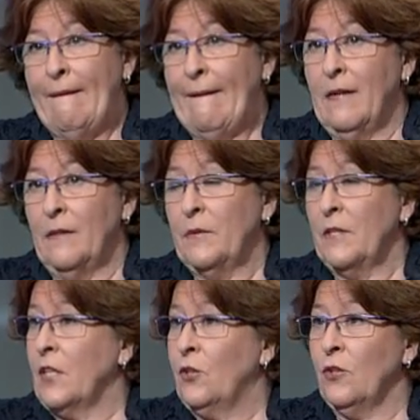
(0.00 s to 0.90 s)
The
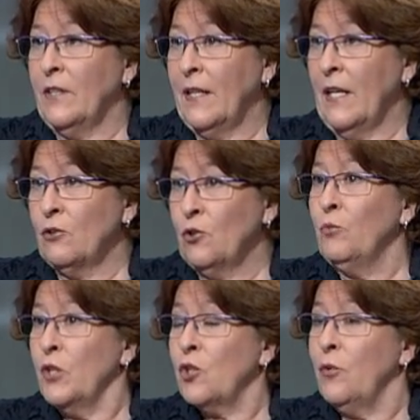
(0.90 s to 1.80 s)
Security Council,
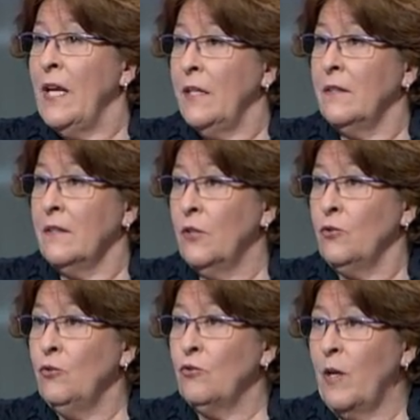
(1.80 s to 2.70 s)
which created the
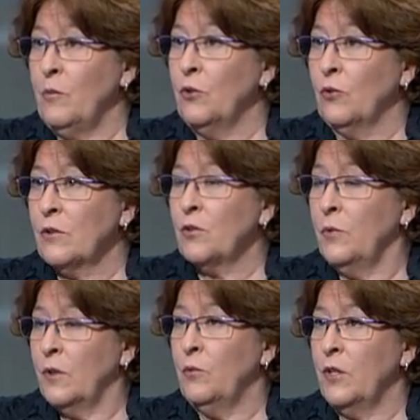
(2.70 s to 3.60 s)
two tribunals
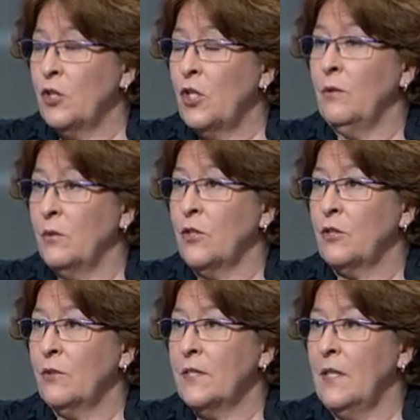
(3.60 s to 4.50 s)
with which I was
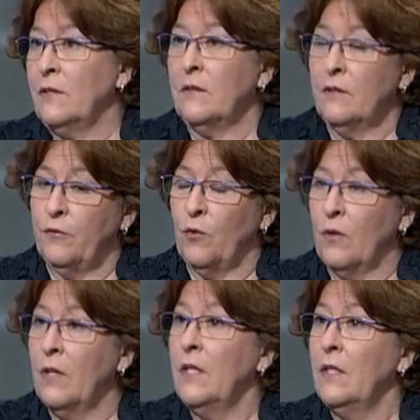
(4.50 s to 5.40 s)
associated
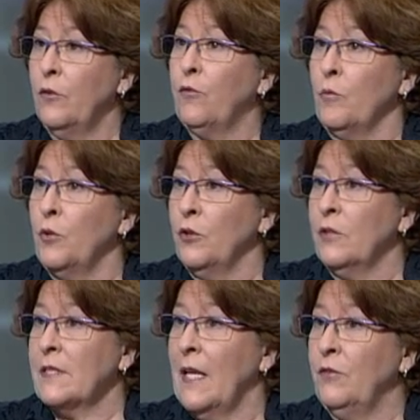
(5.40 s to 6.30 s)
for the former
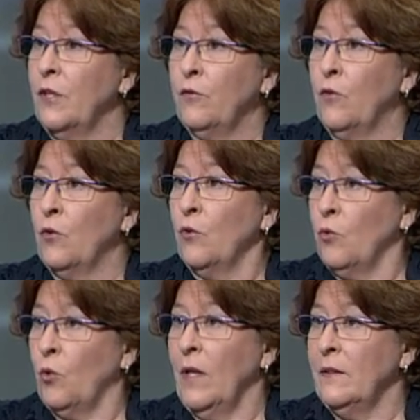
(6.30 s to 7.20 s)
Yugoslavia and for
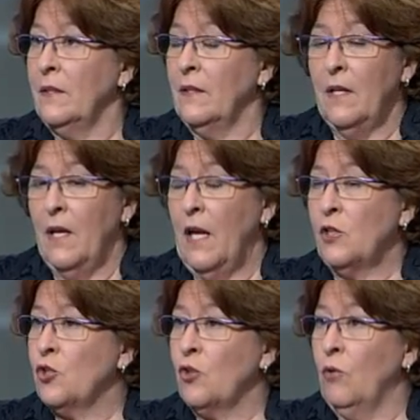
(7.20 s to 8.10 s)
Rwanda, has
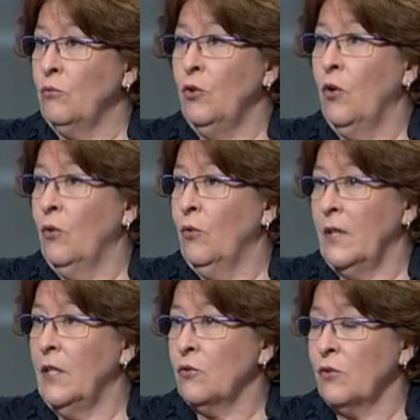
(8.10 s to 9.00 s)
shown no
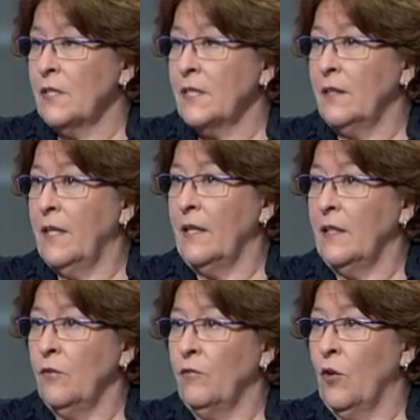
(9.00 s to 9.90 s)
interest in getting
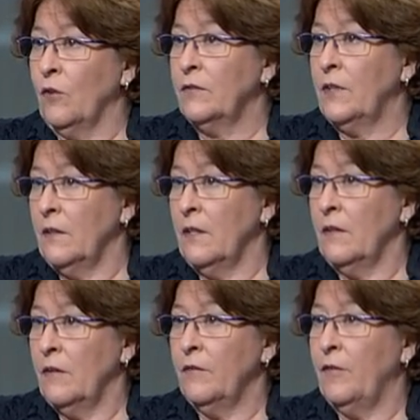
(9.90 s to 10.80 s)
involved on the
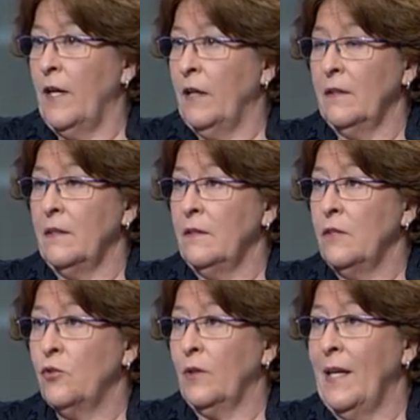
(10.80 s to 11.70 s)
file in
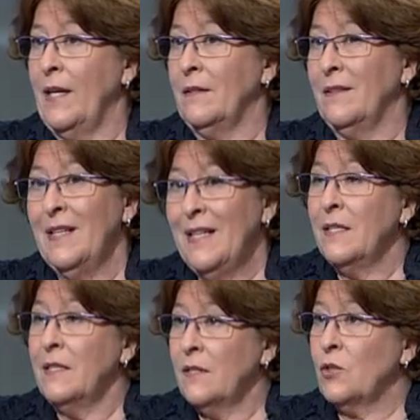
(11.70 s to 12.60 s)
Sri Lanka.
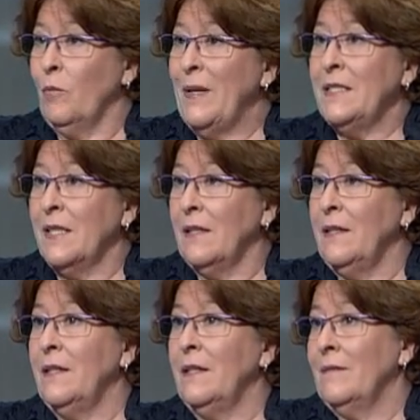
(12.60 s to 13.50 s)
So
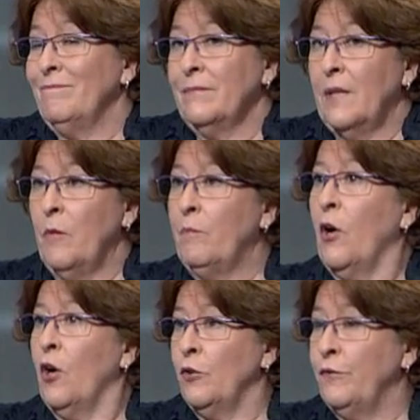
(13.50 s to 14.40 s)
basically,
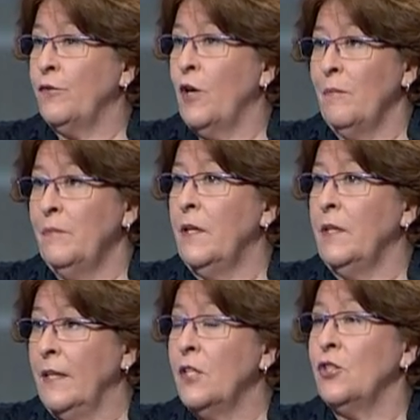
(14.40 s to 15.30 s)
apart from an
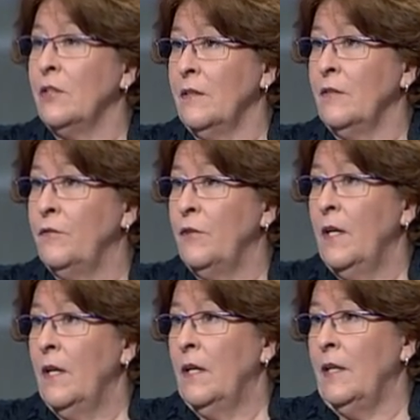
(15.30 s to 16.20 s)
initiative,
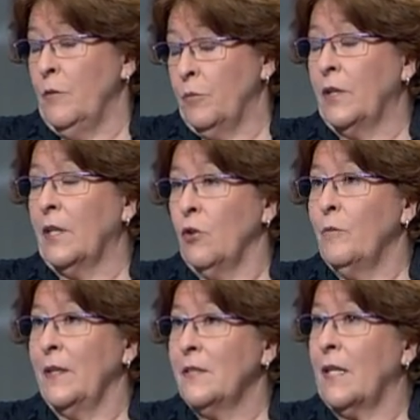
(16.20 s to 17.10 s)
in particular
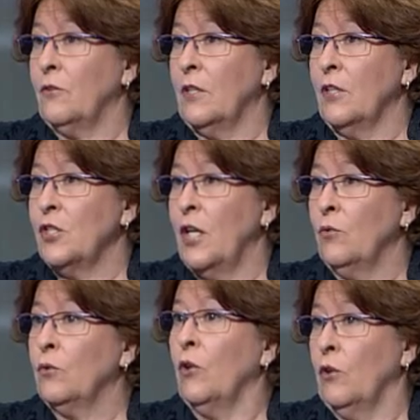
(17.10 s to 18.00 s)
by the Secretary
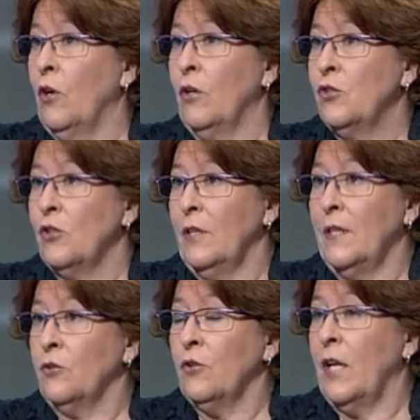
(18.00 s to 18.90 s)
General, to launch an
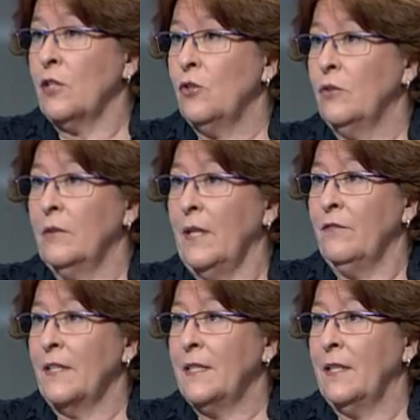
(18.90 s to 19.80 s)
international
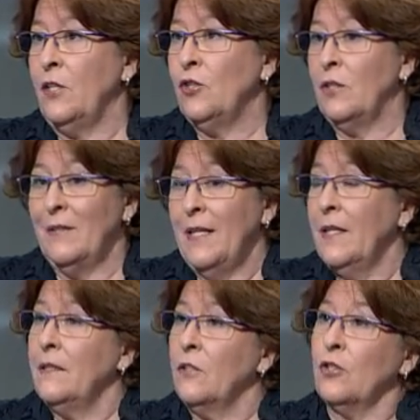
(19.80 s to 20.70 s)
investigation,
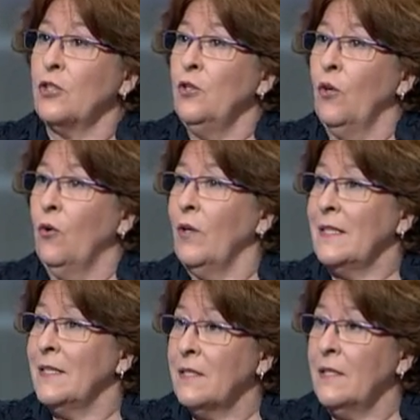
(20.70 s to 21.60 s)
there's just no
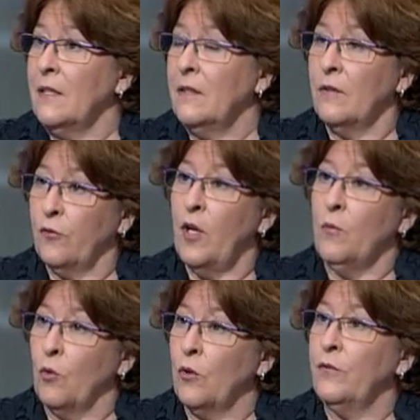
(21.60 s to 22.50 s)
existing
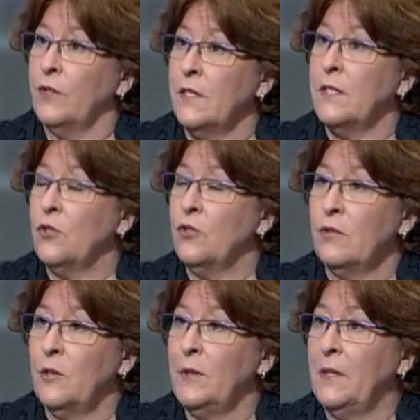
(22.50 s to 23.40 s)
framework for these
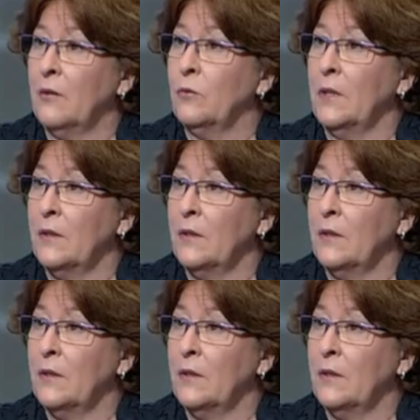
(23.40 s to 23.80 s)
issues to be dealt with.